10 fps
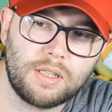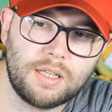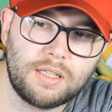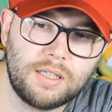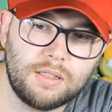They're
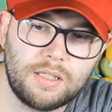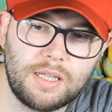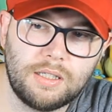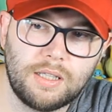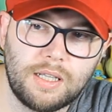still
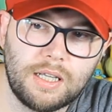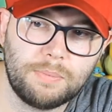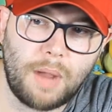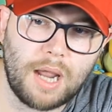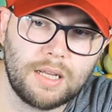sealed in this
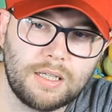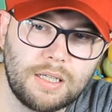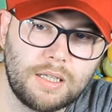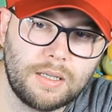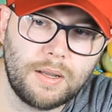
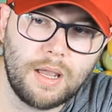packaging.